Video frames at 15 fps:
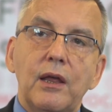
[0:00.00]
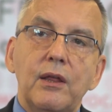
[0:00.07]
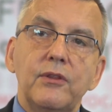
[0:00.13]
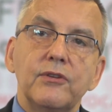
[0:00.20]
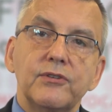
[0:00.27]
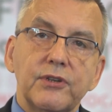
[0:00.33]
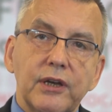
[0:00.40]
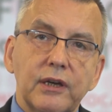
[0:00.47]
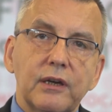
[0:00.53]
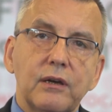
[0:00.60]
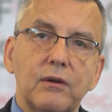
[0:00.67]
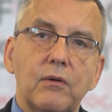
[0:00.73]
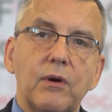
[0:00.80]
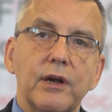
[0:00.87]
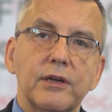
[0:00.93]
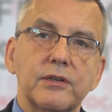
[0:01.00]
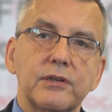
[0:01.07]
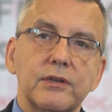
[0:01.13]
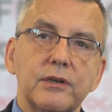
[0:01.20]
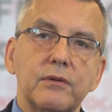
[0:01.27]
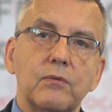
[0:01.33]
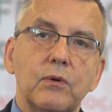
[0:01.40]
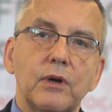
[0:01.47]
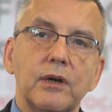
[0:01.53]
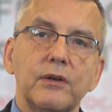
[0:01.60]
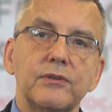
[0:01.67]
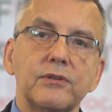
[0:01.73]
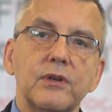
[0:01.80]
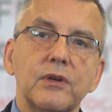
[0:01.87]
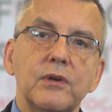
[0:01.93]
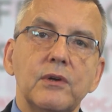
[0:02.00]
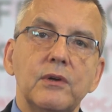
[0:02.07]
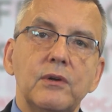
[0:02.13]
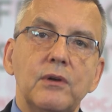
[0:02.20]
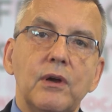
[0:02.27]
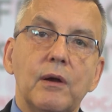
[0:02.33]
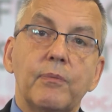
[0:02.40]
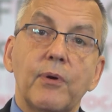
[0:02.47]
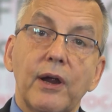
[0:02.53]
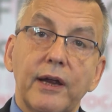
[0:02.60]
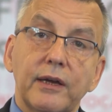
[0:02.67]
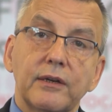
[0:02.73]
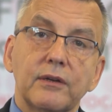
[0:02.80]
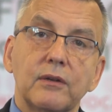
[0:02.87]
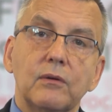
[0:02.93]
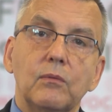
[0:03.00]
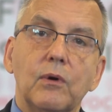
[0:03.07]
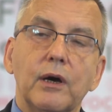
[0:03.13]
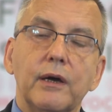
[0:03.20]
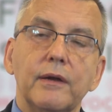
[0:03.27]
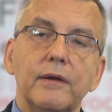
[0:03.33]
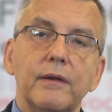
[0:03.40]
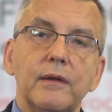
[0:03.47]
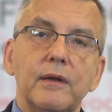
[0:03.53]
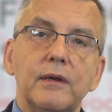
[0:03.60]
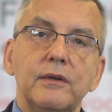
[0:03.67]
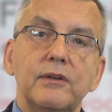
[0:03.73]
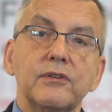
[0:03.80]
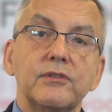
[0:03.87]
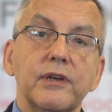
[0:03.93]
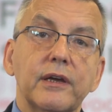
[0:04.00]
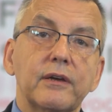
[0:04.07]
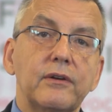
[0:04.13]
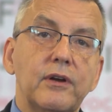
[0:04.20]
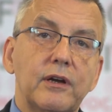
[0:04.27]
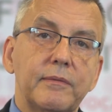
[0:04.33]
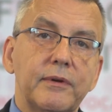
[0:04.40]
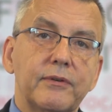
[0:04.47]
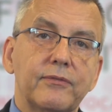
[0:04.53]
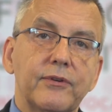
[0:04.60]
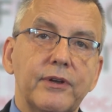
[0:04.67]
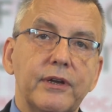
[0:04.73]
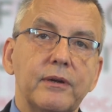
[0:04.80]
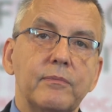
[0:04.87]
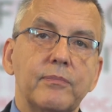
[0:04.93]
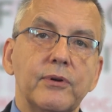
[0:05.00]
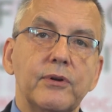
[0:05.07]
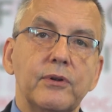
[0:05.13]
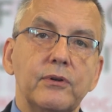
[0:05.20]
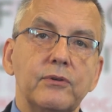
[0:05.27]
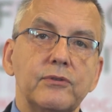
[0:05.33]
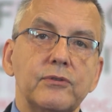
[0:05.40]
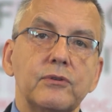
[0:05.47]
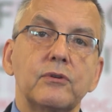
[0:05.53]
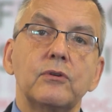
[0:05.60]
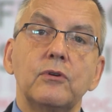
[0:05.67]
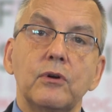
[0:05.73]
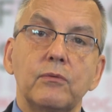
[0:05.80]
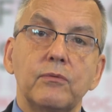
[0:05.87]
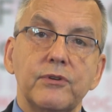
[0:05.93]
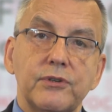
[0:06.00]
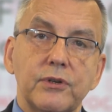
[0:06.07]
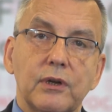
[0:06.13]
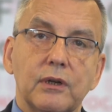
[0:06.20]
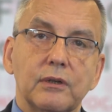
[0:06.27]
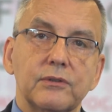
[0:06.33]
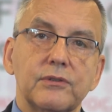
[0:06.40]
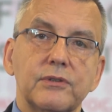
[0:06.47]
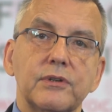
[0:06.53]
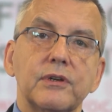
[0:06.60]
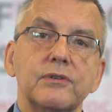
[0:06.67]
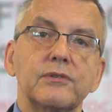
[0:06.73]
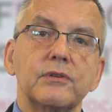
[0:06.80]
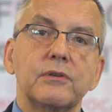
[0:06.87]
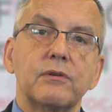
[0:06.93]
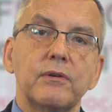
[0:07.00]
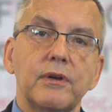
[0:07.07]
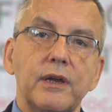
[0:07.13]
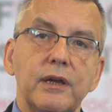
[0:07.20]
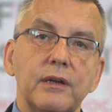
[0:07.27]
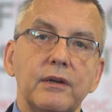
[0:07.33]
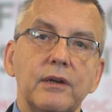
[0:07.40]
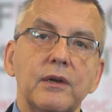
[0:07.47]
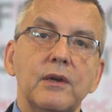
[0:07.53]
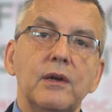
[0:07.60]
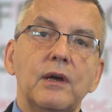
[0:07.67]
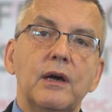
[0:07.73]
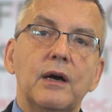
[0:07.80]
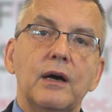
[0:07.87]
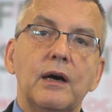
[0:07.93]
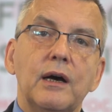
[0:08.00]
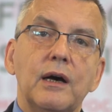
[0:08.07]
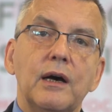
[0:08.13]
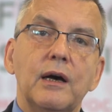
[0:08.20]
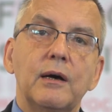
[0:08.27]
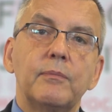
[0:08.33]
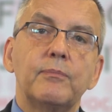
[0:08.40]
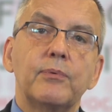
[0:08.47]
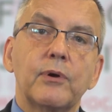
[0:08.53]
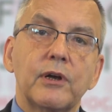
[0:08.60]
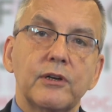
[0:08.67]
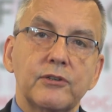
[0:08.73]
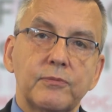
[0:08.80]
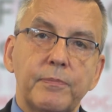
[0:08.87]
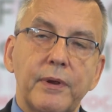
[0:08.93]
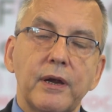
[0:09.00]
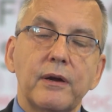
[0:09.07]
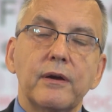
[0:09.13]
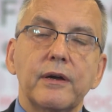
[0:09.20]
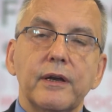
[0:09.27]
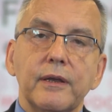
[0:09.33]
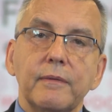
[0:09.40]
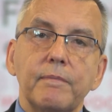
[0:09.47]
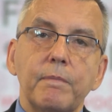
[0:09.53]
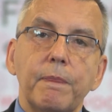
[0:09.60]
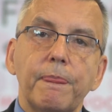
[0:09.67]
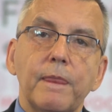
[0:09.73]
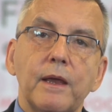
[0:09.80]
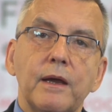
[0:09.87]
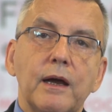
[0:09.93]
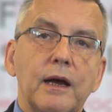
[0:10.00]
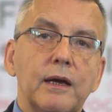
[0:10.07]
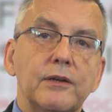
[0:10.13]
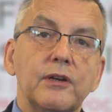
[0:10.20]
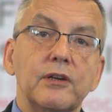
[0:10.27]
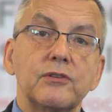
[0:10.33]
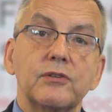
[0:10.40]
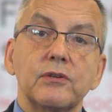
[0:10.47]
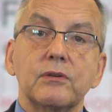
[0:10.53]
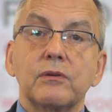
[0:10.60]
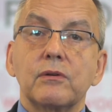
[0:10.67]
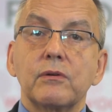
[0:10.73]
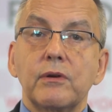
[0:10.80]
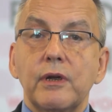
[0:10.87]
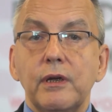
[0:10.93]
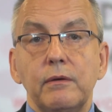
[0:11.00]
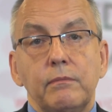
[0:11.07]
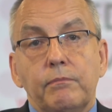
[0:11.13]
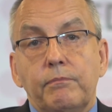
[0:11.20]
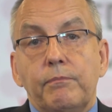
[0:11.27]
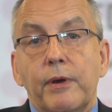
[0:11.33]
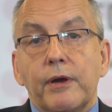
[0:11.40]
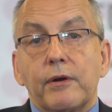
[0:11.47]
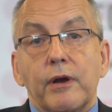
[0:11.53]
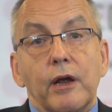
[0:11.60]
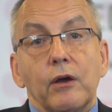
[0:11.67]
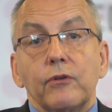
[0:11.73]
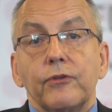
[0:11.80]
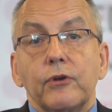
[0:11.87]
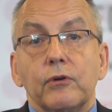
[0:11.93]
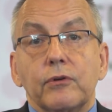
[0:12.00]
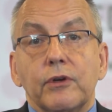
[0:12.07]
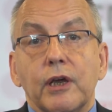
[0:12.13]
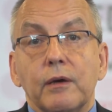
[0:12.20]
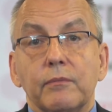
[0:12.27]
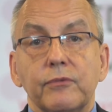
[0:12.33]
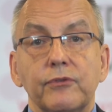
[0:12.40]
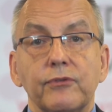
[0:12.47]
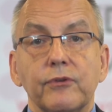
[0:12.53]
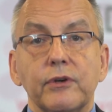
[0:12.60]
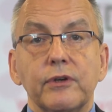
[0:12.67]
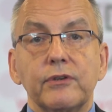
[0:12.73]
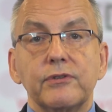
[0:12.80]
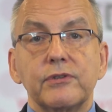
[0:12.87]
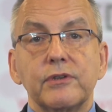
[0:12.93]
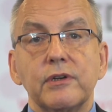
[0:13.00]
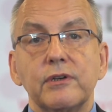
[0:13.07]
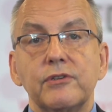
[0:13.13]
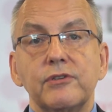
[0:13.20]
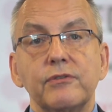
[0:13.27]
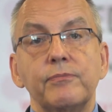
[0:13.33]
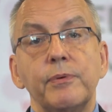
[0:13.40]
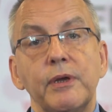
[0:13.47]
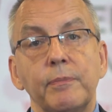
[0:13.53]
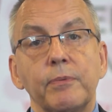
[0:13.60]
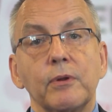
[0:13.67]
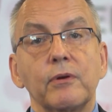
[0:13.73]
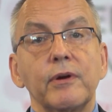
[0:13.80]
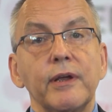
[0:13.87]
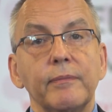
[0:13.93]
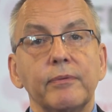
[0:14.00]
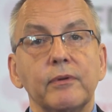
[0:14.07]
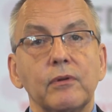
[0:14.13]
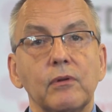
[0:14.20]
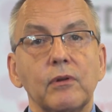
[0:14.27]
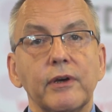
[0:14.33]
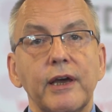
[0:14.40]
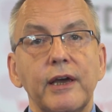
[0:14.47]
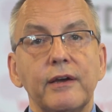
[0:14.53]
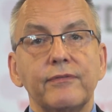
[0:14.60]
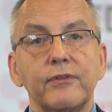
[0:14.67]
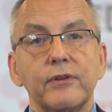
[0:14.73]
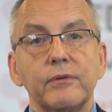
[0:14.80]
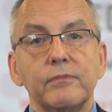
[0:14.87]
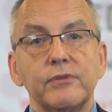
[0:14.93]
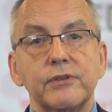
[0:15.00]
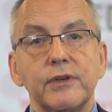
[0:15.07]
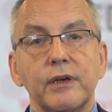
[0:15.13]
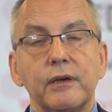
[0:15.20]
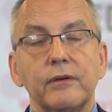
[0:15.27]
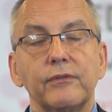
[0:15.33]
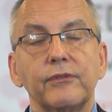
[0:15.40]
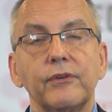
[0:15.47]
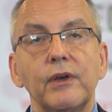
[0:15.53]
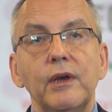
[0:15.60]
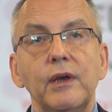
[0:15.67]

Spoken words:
The second question was a practical one. Does economic freedom produce good results? Does it create prosperity? Does it create better health outcomes, for instance, if people are able to look after themselves?